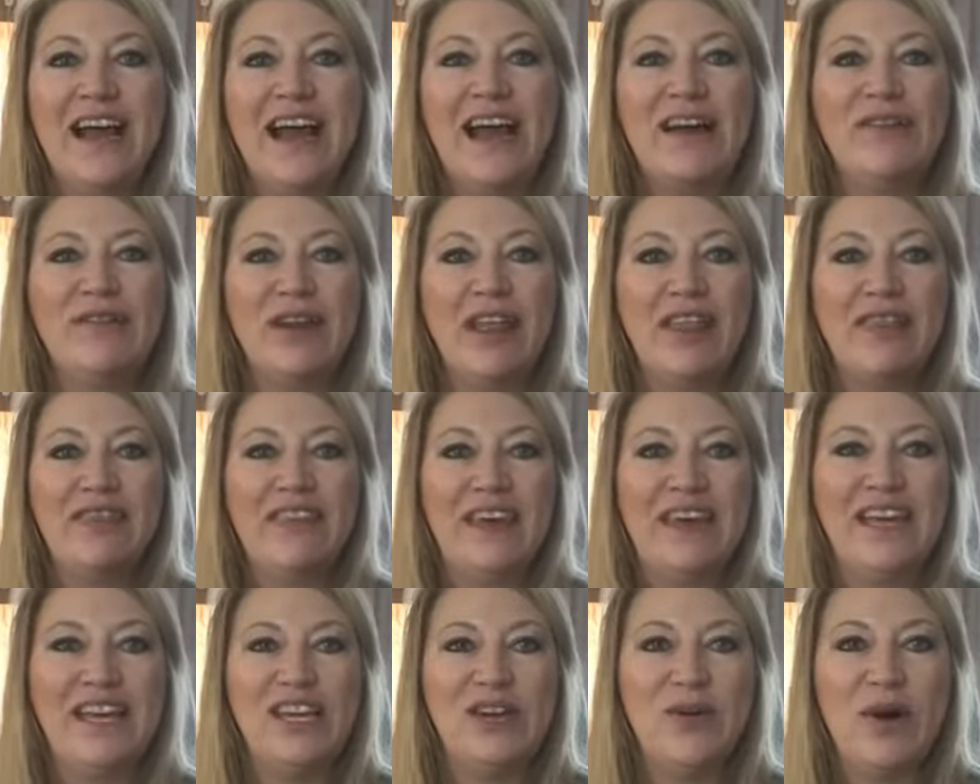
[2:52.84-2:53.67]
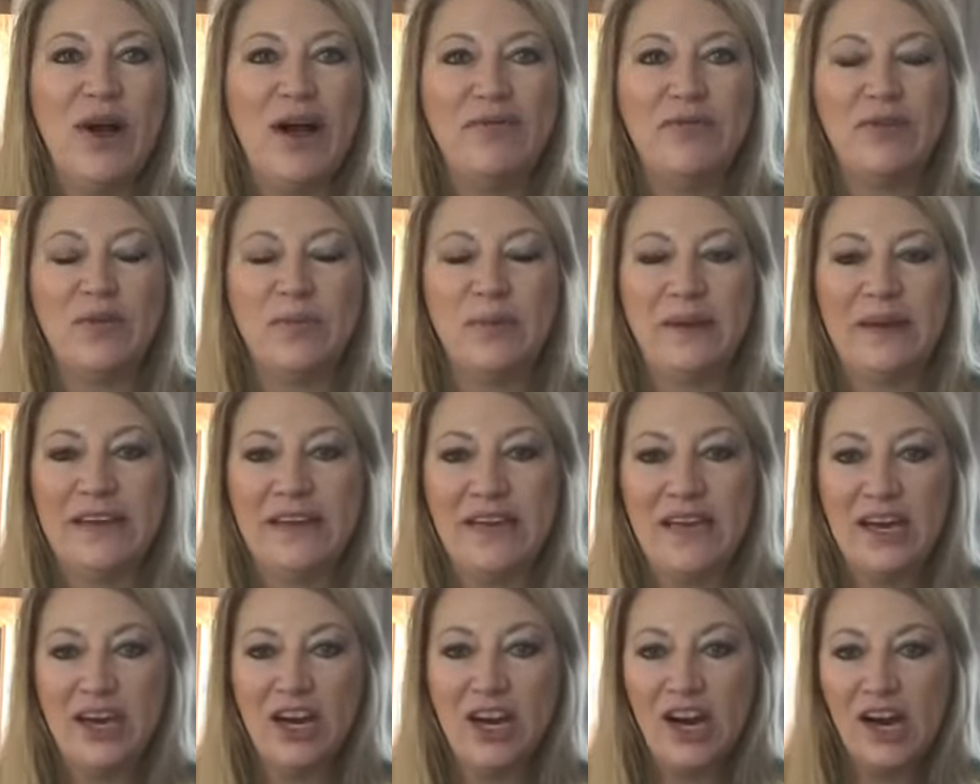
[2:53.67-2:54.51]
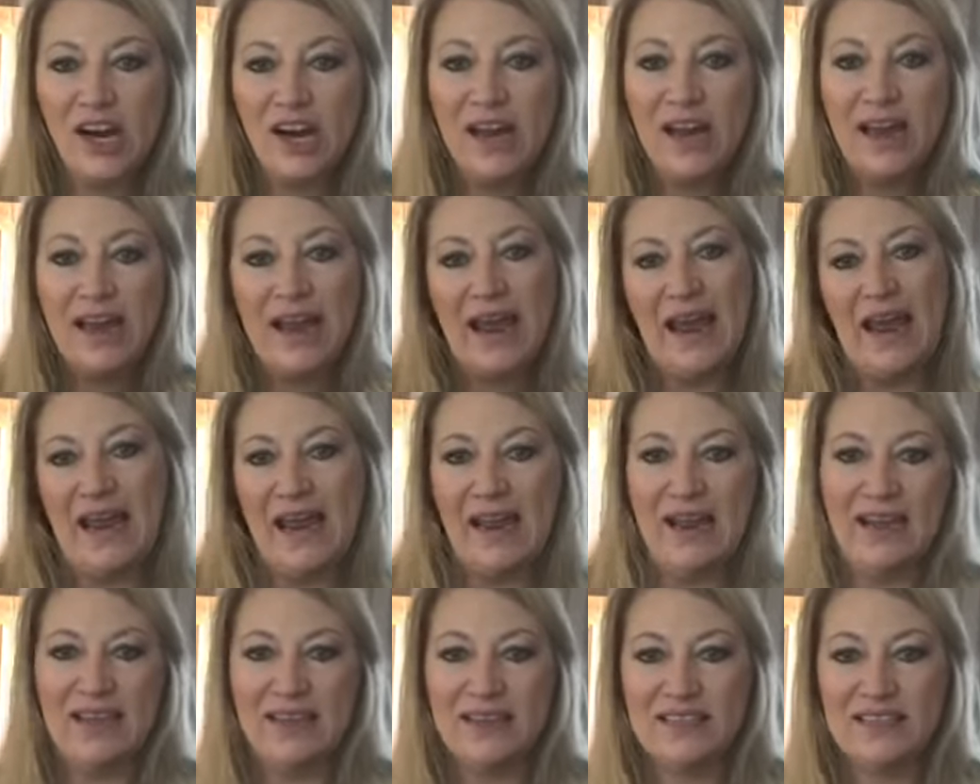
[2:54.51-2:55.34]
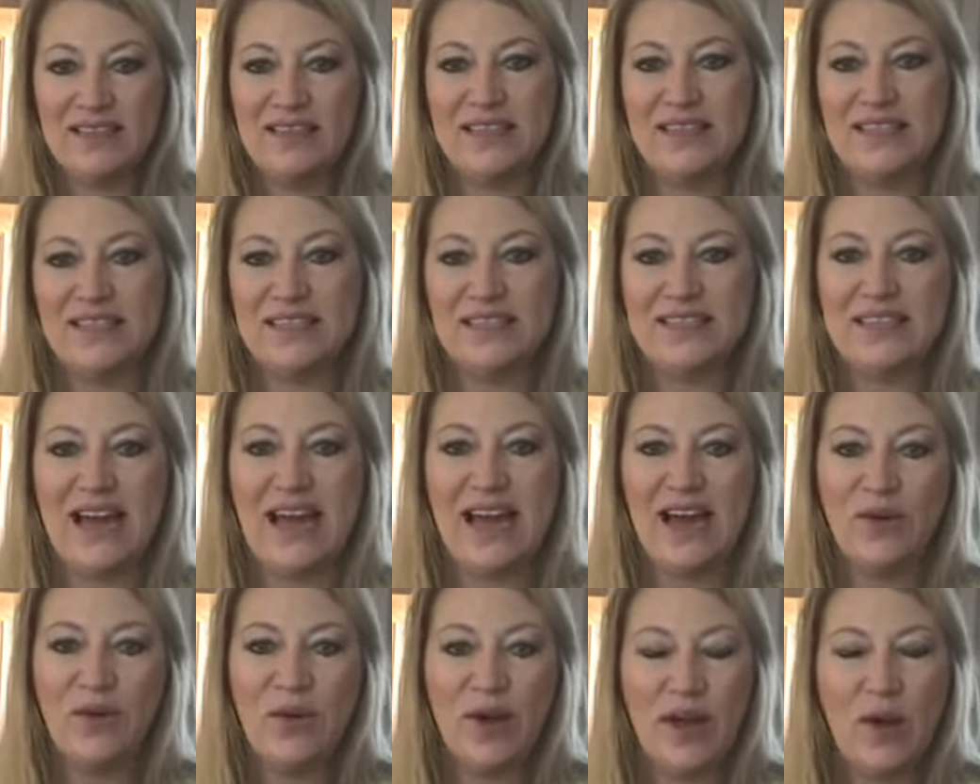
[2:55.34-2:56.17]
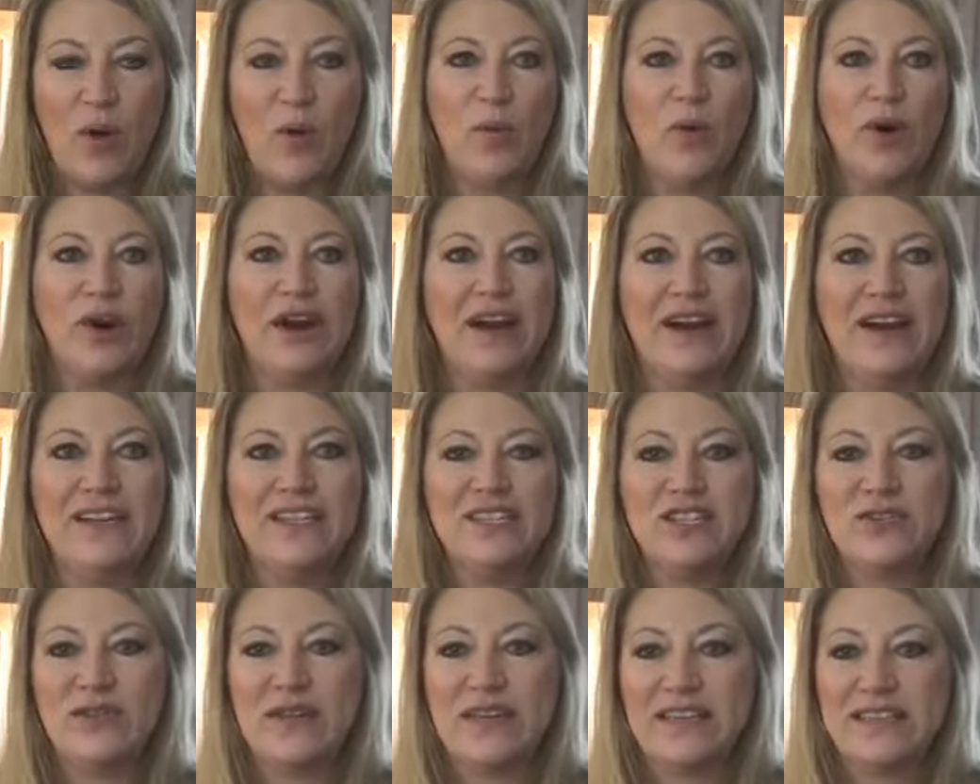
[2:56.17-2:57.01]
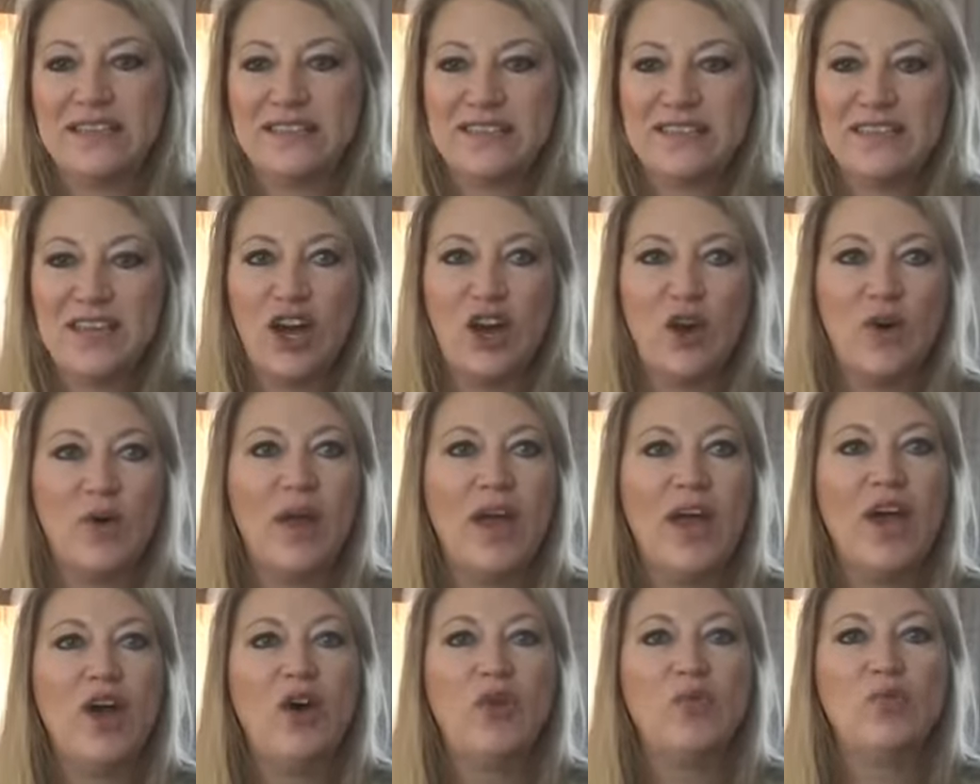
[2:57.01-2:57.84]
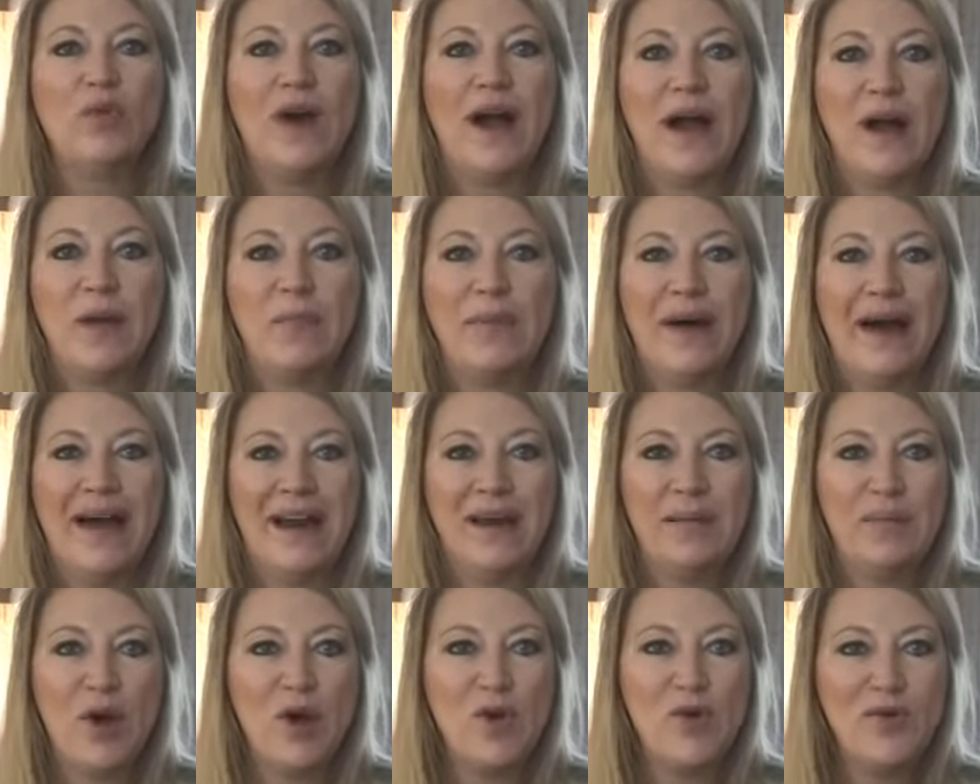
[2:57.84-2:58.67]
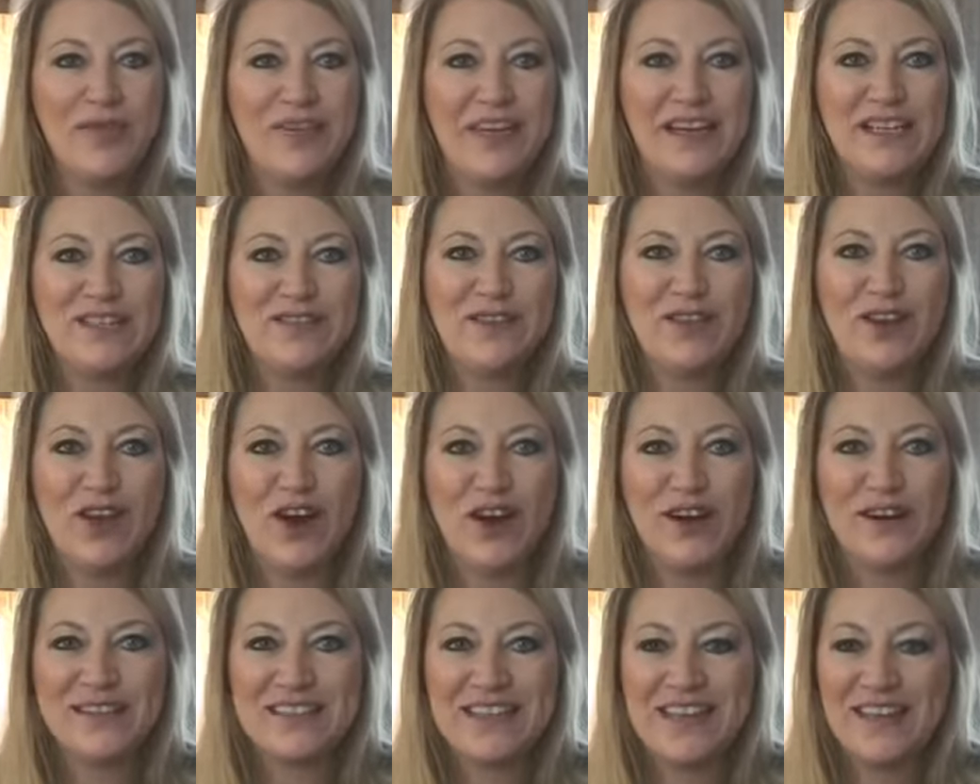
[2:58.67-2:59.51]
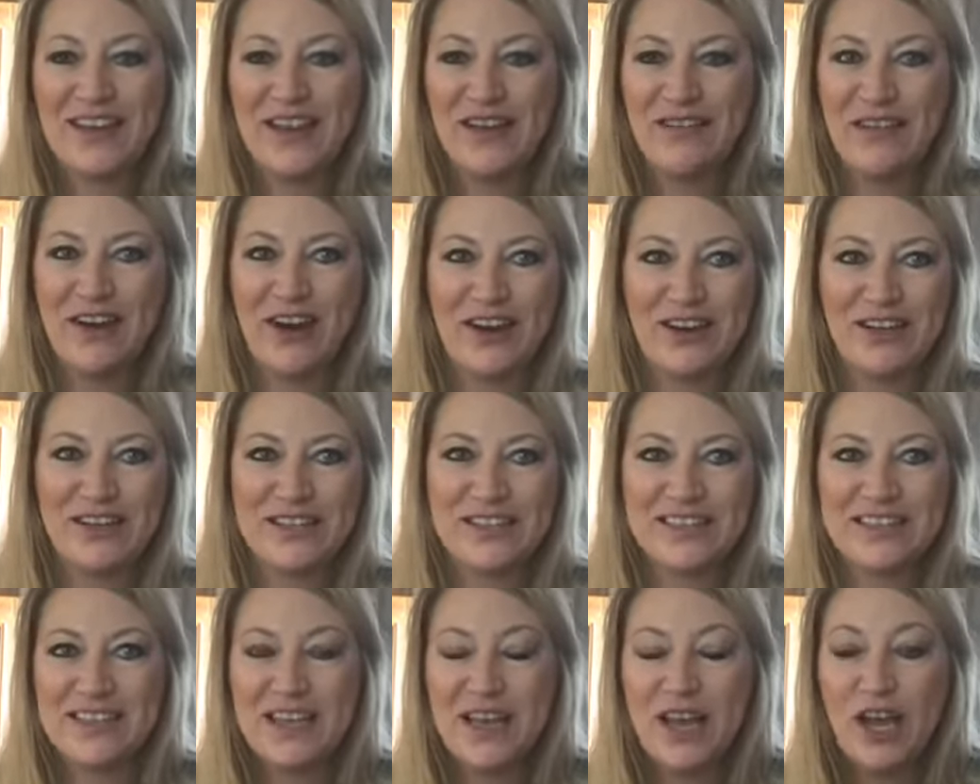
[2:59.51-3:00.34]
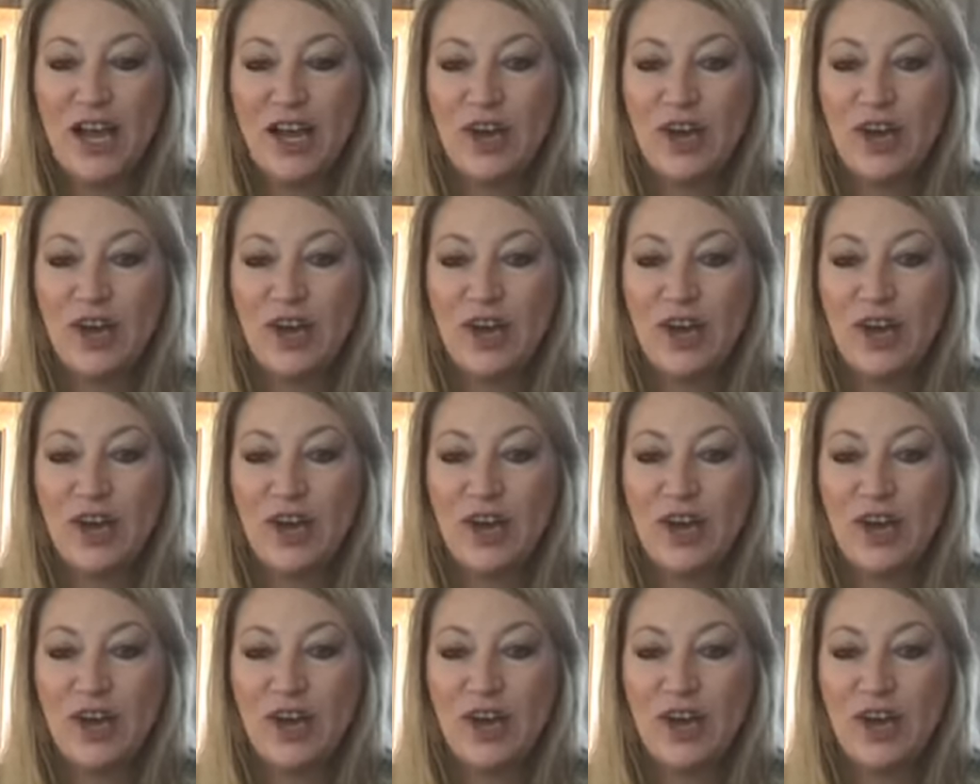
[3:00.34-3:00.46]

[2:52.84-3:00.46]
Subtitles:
I want to thank you all for being here. And this is how we're going to do this. So rock bottom. Oh, thanks for the hearts. I love hearts.